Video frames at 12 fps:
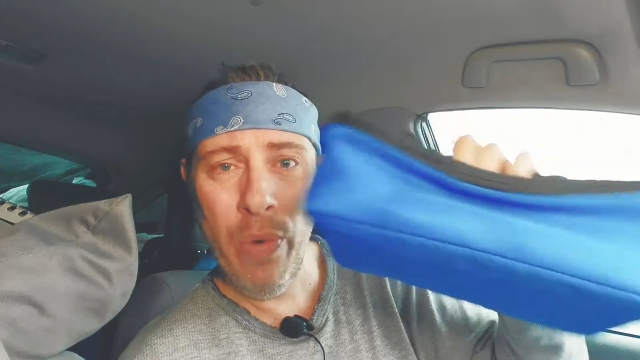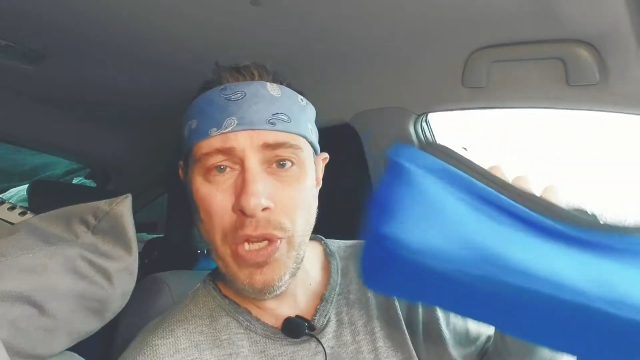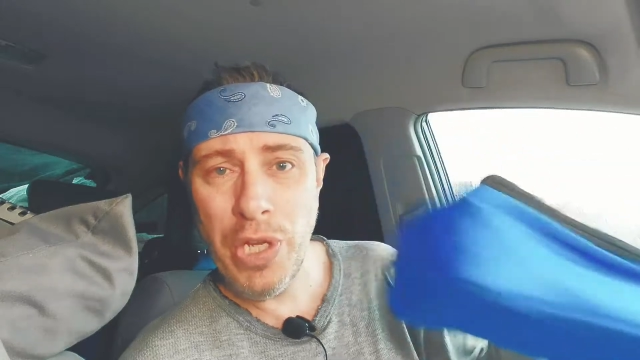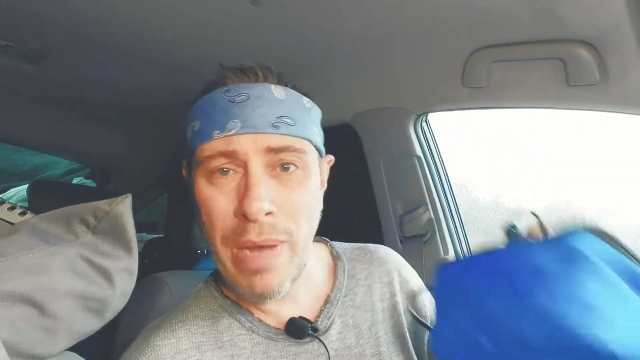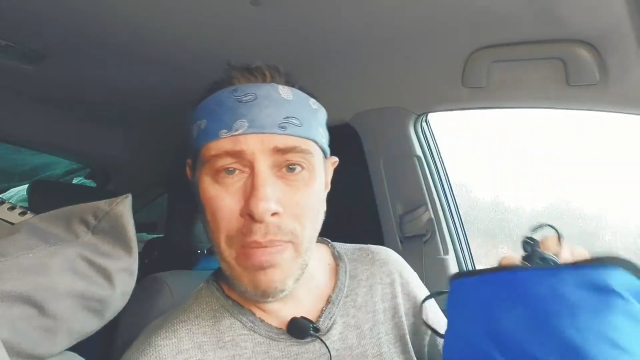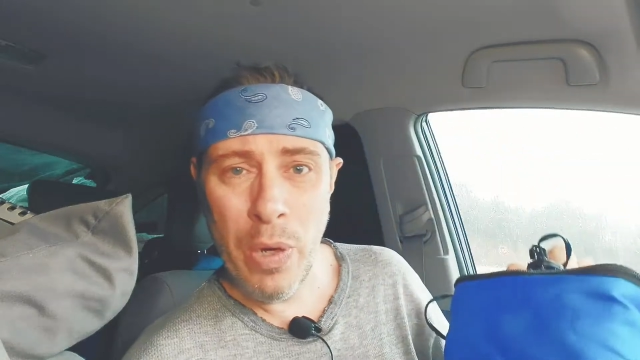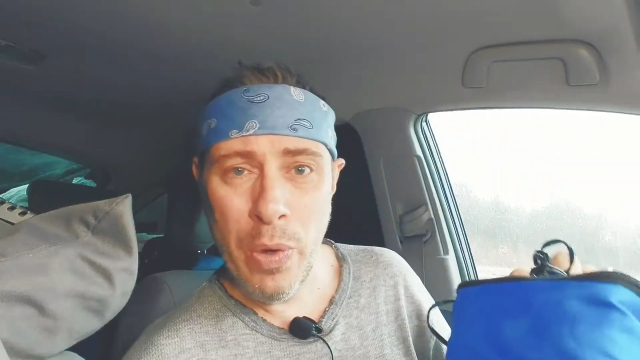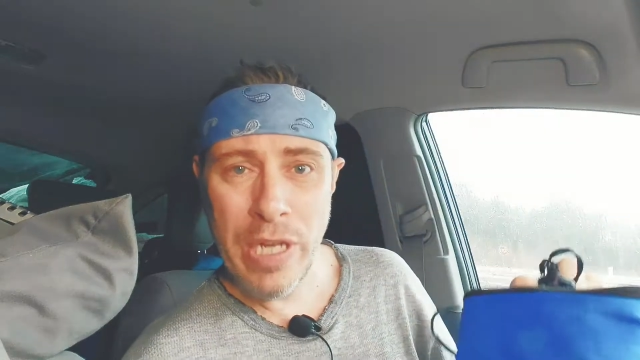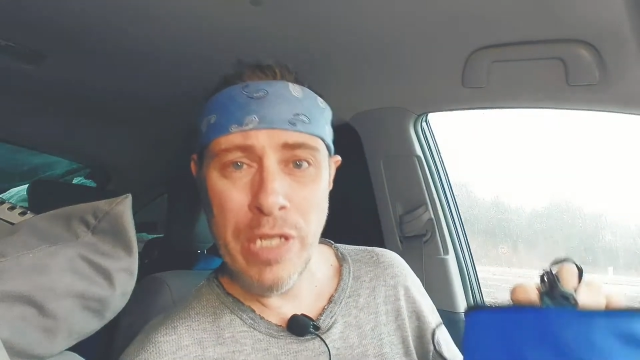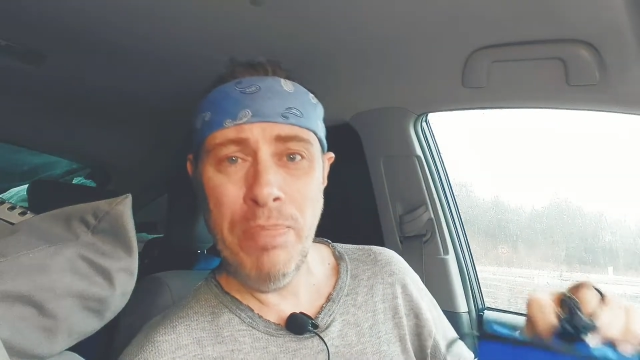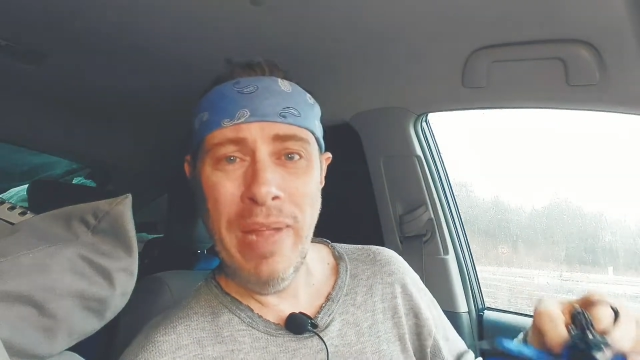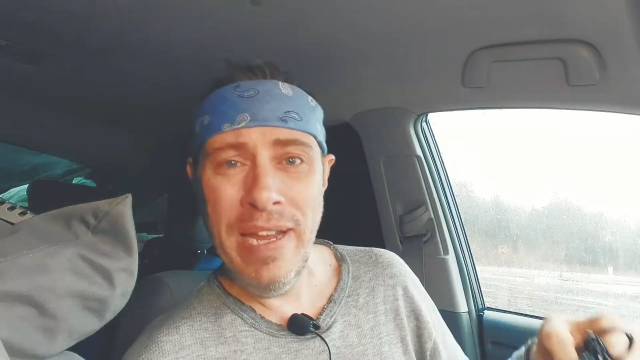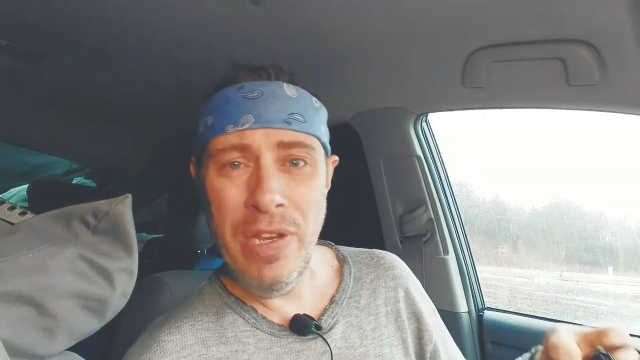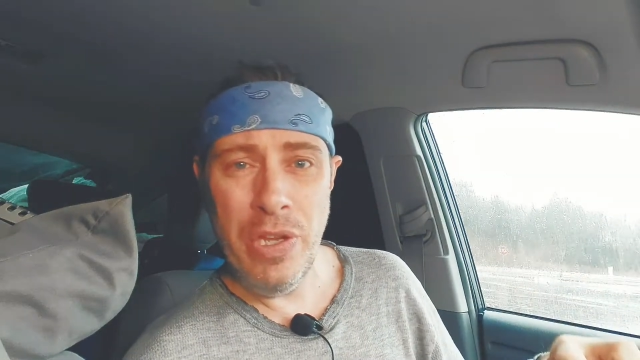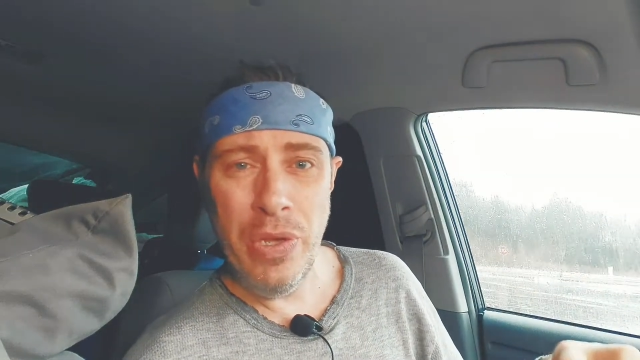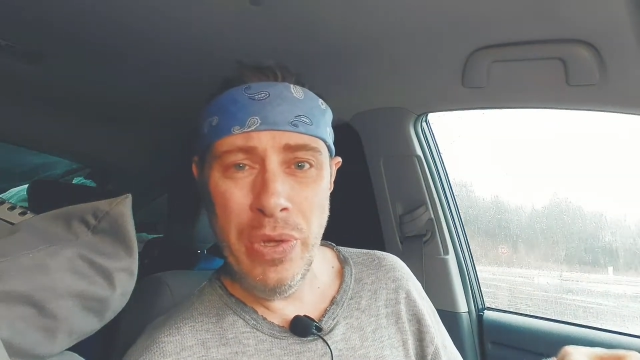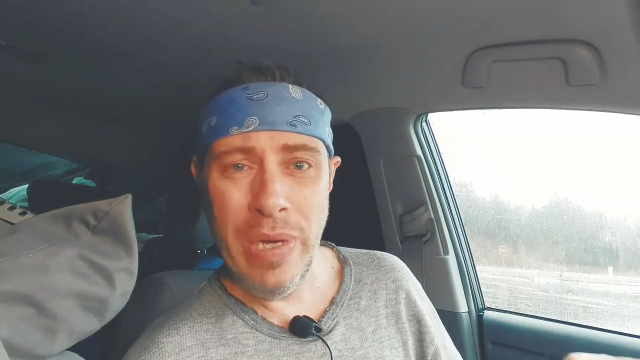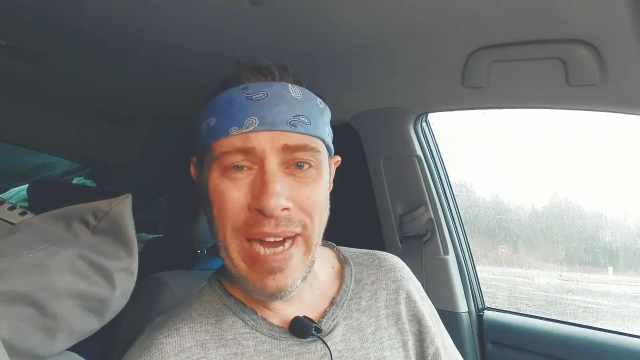which I'm going to explain
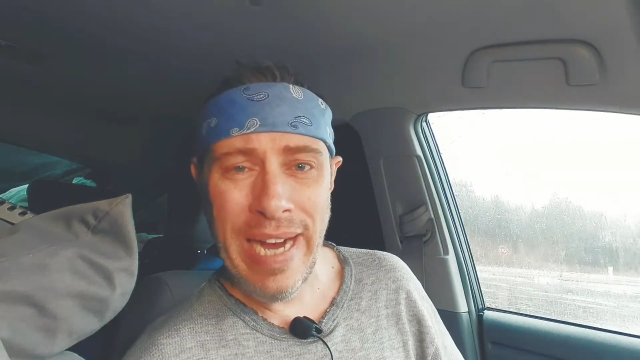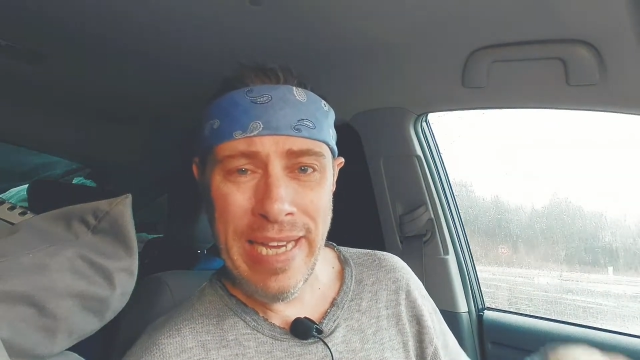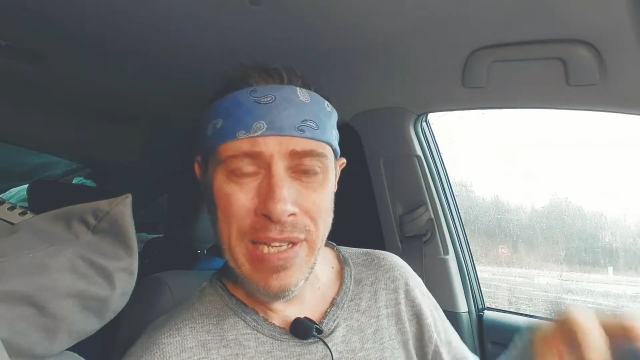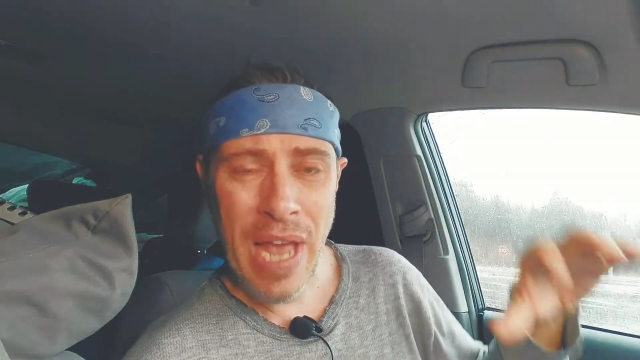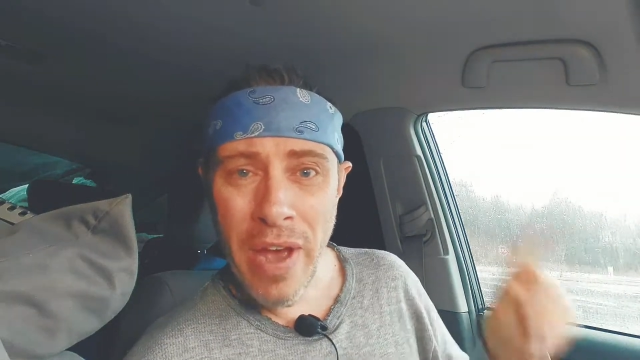to you guys,